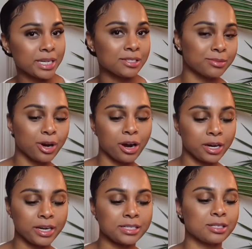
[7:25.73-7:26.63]
from
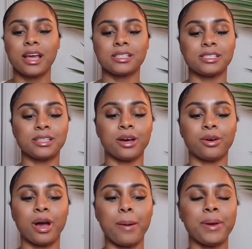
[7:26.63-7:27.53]
carter's so,
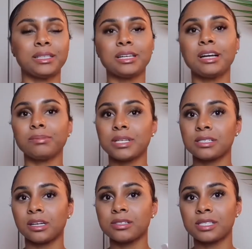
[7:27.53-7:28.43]
so i picked up this
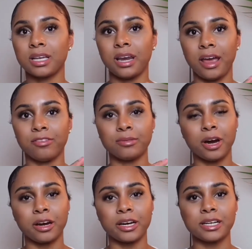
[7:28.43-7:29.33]
little sun hat from
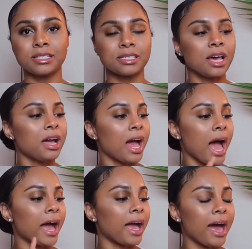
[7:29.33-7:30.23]
carter's
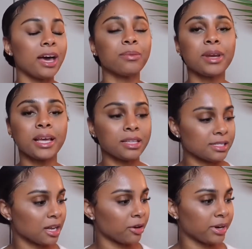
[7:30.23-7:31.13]
I had one like
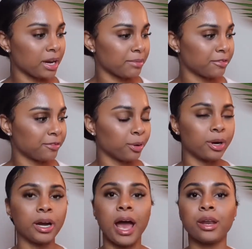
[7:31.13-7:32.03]
this already before.
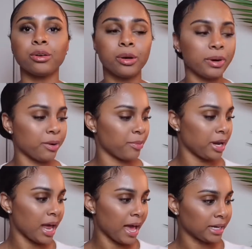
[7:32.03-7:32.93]
I don't know where it
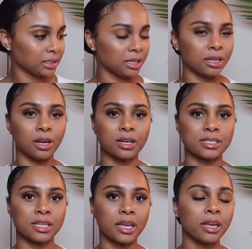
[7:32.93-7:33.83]
went. I actually lost it.